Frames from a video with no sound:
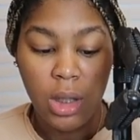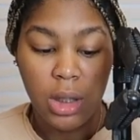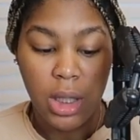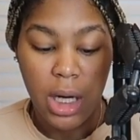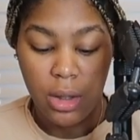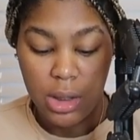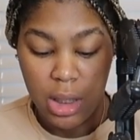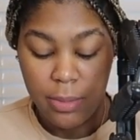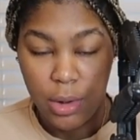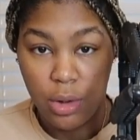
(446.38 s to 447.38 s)
the colors that
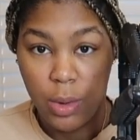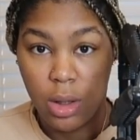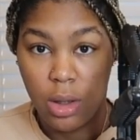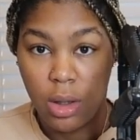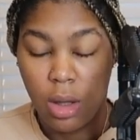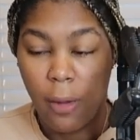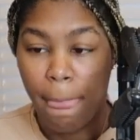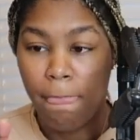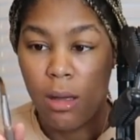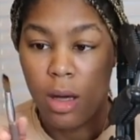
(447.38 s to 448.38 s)
I'm doing.
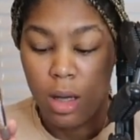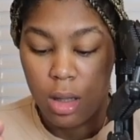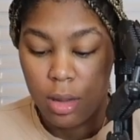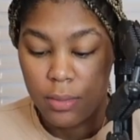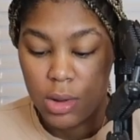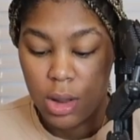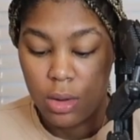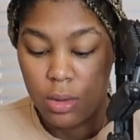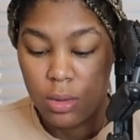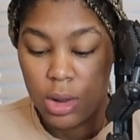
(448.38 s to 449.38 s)
So
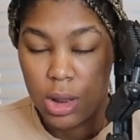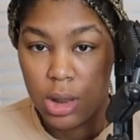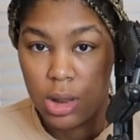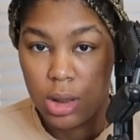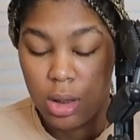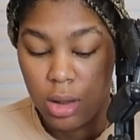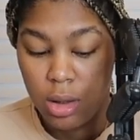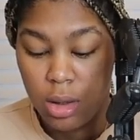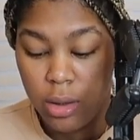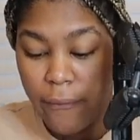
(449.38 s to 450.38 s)
this is
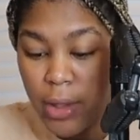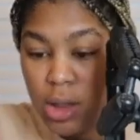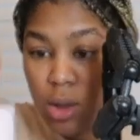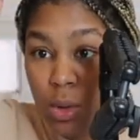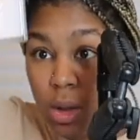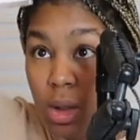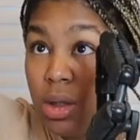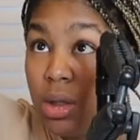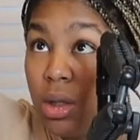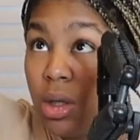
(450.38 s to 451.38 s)
the first
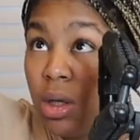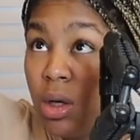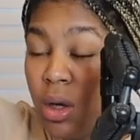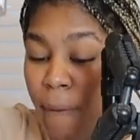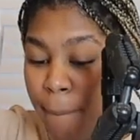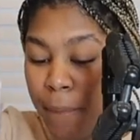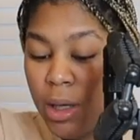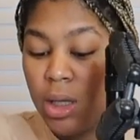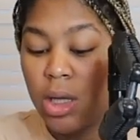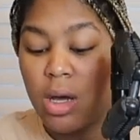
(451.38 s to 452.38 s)
one
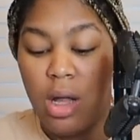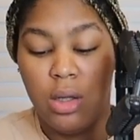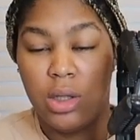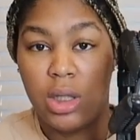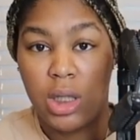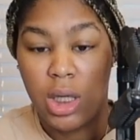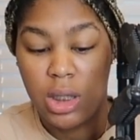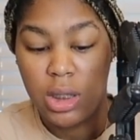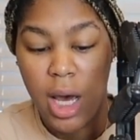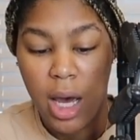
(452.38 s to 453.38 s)
in the color
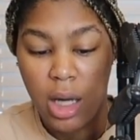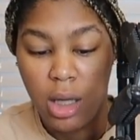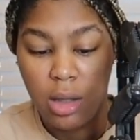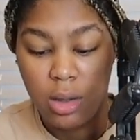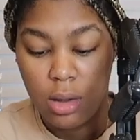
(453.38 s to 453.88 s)
Skin Tight.